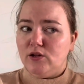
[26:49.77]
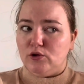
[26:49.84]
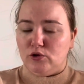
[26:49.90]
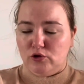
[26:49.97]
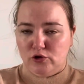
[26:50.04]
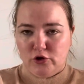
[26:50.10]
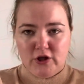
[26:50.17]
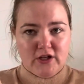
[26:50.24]

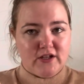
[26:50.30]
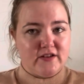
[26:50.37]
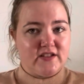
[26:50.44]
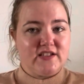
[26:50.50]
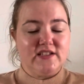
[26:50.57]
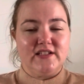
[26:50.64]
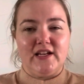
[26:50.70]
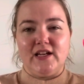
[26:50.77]
looking at the
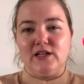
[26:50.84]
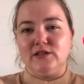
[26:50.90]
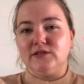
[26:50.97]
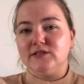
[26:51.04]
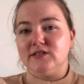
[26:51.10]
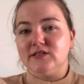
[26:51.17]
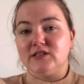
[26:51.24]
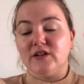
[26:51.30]

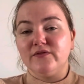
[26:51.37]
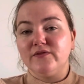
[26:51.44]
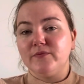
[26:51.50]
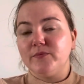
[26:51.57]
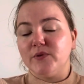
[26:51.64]
scales and stuff,